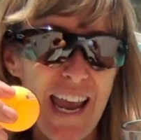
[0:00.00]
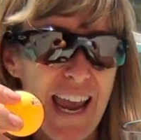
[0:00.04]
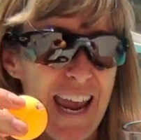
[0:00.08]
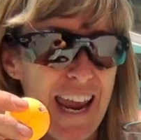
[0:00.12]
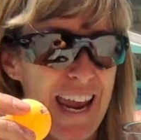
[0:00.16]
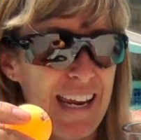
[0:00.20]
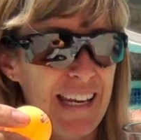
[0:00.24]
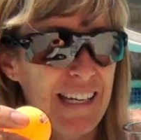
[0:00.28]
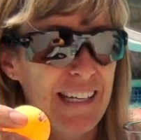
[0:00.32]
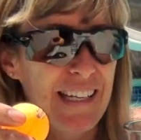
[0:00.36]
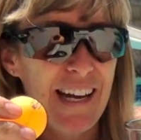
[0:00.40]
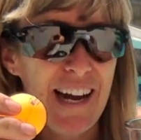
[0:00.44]

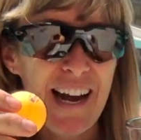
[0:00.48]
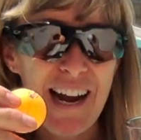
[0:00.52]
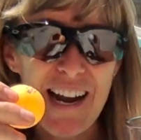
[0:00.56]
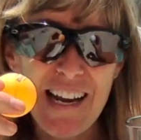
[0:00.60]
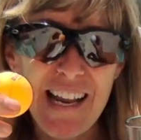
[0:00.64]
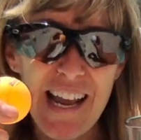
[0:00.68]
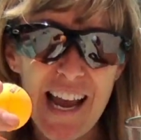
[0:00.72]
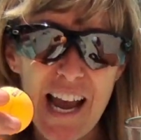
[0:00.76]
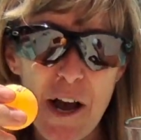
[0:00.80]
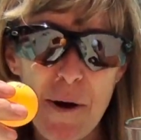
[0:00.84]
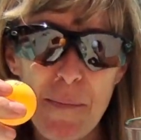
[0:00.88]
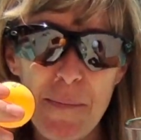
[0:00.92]
and kind
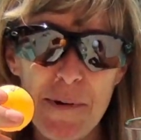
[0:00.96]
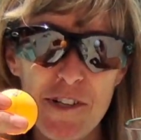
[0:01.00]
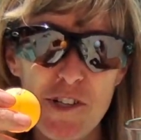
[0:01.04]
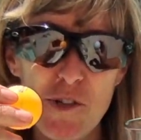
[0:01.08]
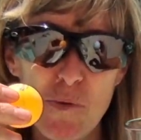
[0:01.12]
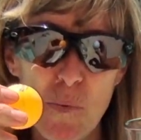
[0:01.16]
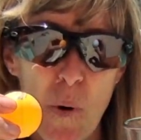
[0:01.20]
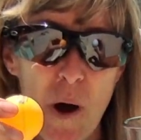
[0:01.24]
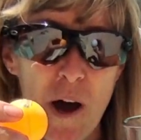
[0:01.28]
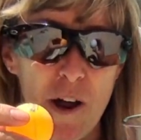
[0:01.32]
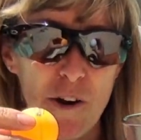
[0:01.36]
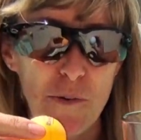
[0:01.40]
of how much
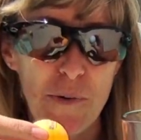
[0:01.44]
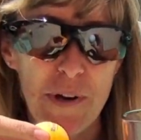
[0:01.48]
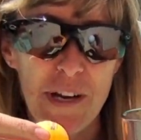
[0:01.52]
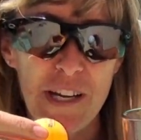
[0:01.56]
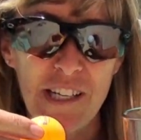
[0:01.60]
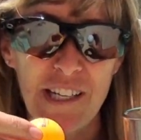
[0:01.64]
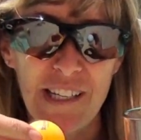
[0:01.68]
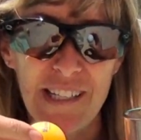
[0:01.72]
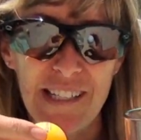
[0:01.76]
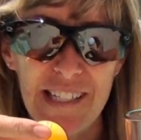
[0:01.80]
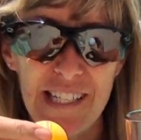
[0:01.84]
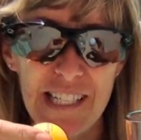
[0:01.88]
water it
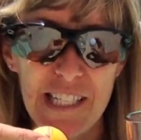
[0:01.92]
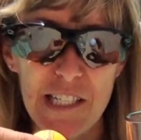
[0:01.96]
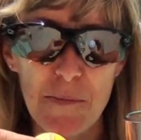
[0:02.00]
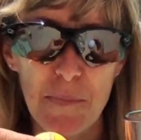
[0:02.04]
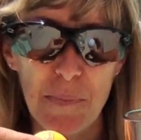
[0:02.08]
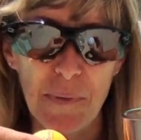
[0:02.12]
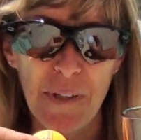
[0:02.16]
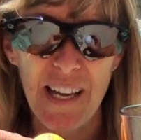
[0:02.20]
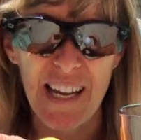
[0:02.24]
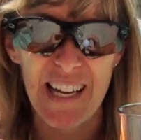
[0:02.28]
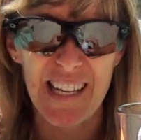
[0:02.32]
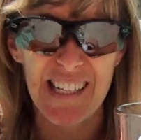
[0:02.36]
can
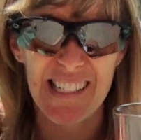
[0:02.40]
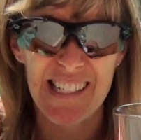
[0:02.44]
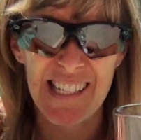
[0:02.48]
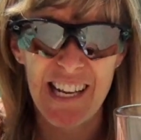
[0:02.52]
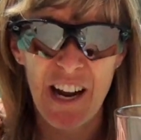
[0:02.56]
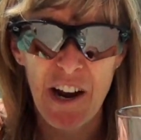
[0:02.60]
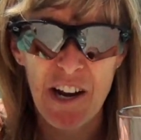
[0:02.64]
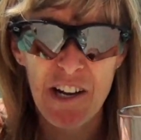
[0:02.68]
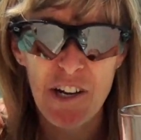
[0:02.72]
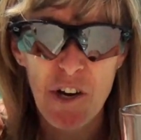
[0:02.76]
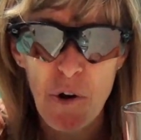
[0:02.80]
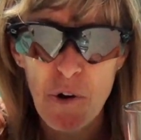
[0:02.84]
displace. Now,
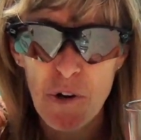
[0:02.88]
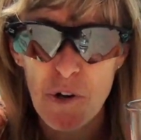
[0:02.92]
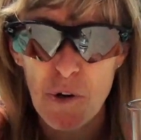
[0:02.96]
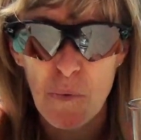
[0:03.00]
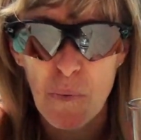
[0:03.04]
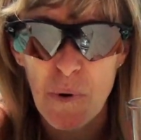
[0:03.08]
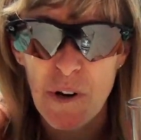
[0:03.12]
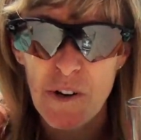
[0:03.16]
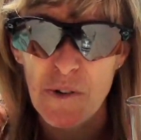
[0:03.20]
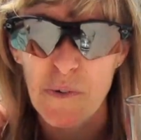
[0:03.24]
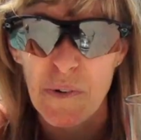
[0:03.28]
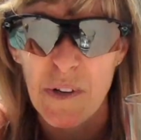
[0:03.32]
I know you're
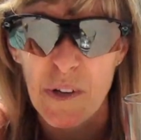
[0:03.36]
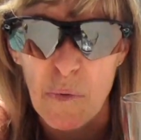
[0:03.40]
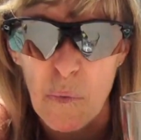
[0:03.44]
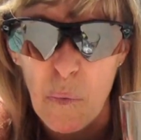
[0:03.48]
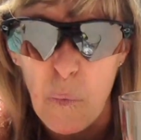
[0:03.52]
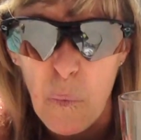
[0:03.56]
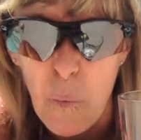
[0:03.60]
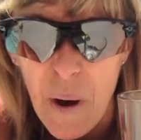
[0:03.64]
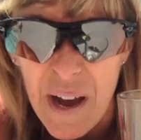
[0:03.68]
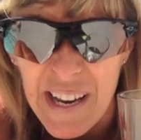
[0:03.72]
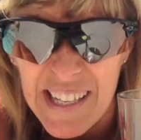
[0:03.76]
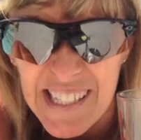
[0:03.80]
wondering,
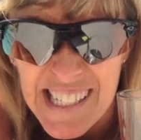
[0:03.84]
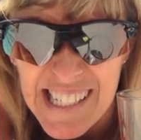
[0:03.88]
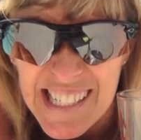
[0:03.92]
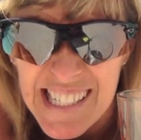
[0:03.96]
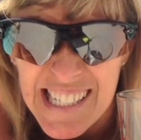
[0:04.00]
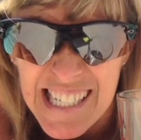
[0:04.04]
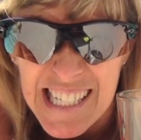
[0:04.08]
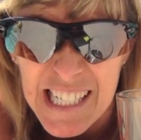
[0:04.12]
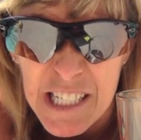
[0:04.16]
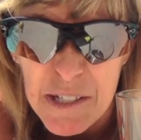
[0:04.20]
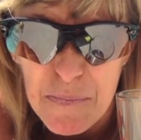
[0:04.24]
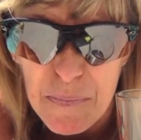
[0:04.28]
what's
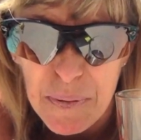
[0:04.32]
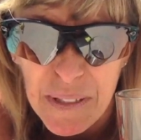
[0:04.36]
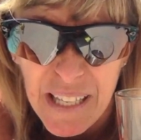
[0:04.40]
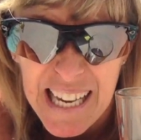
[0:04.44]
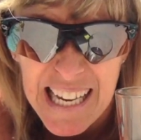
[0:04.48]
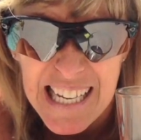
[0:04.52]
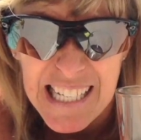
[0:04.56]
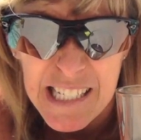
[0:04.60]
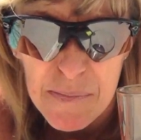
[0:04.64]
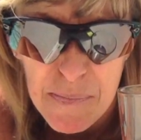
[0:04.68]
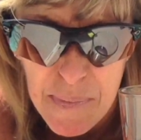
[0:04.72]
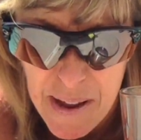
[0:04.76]

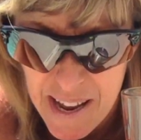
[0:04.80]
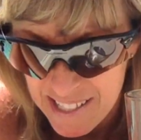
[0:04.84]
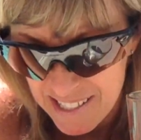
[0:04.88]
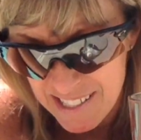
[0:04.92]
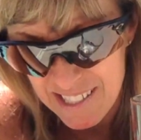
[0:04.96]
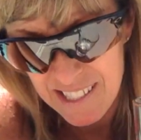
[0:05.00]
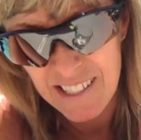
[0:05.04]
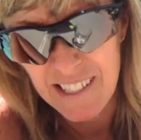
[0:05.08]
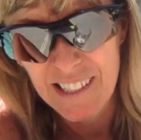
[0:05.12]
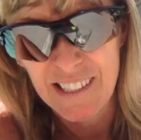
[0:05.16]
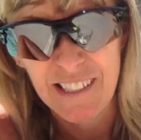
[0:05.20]
displacement?